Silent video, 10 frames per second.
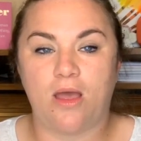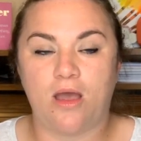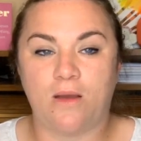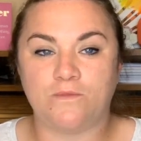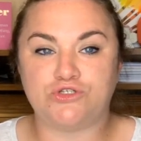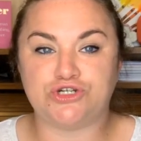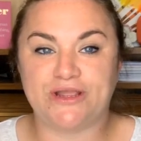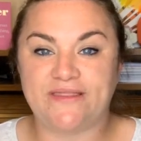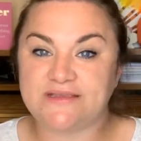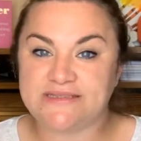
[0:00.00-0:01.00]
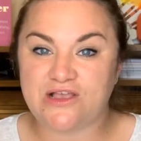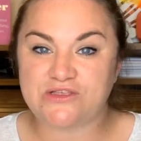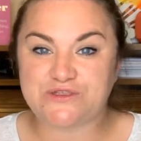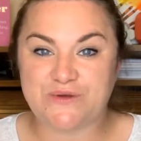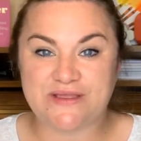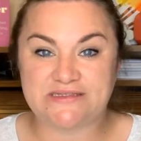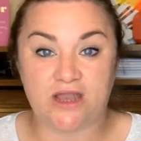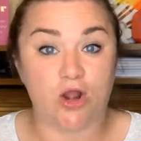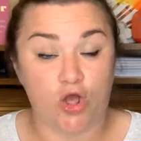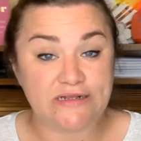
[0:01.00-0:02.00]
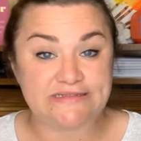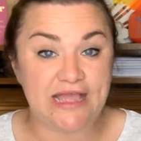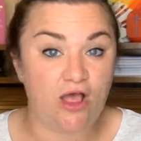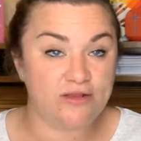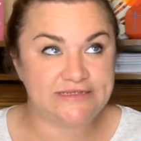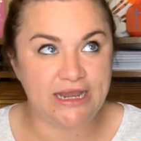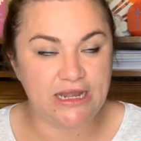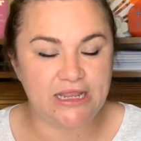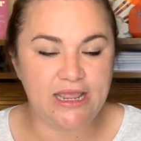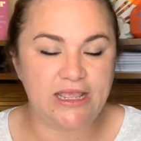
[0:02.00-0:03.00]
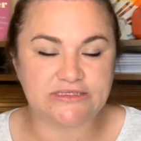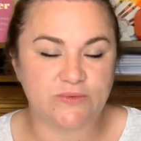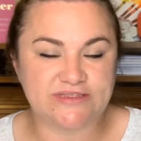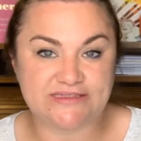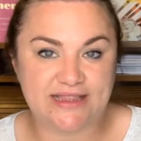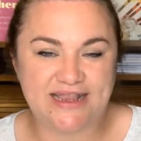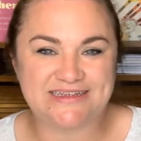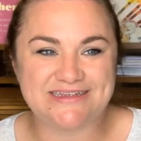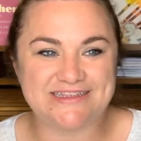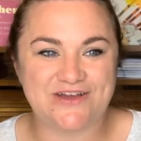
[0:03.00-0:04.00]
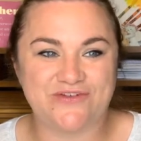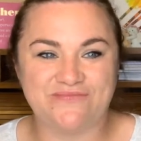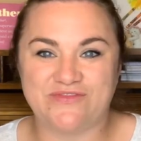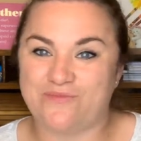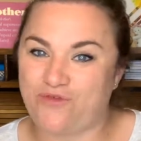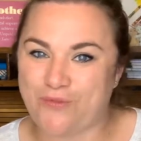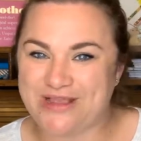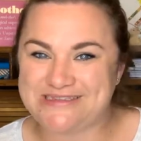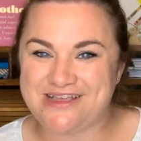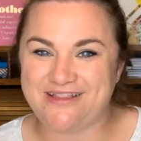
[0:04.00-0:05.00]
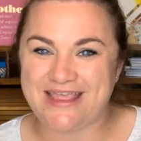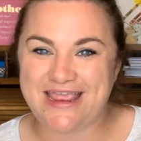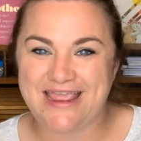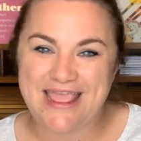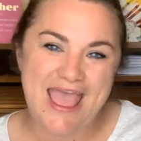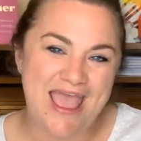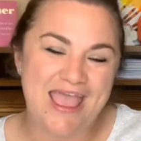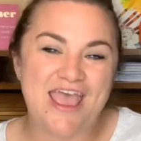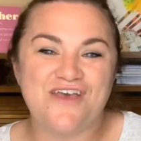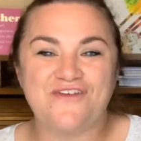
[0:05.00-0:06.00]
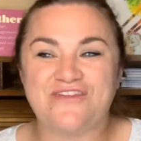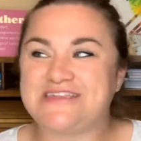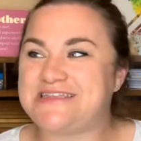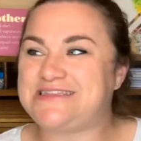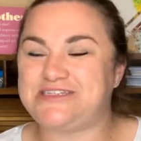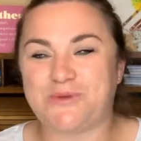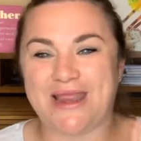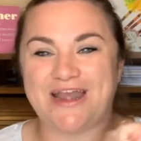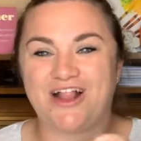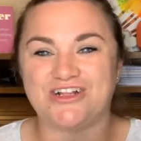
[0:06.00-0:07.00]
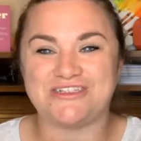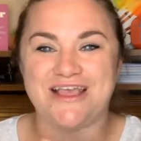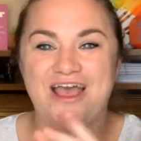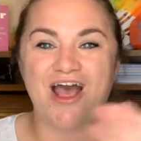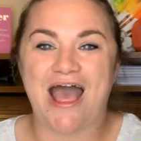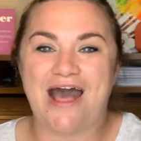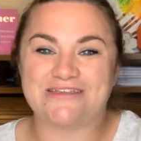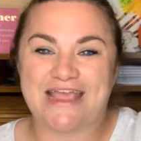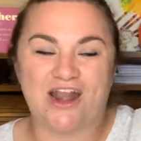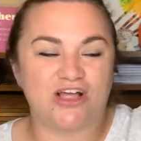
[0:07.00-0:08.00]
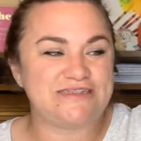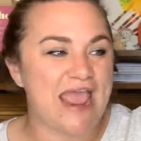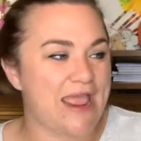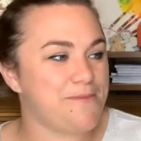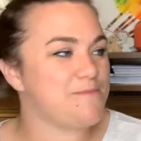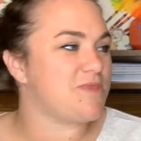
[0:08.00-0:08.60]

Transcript: um, during the sale, so it's not on sale technically because it wasn't selected. So full price sale, yay! 50 cents to $28. I'll take it all day.